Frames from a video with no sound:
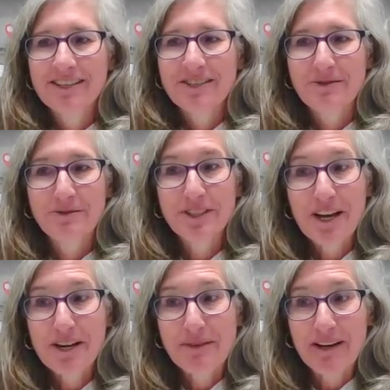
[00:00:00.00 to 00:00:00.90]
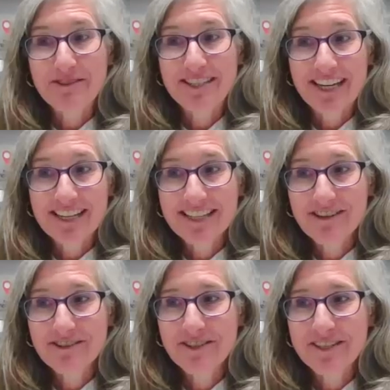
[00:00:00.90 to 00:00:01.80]
So we'll talk about data
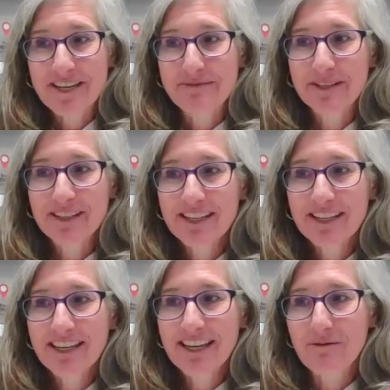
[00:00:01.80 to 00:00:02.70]
center sustainability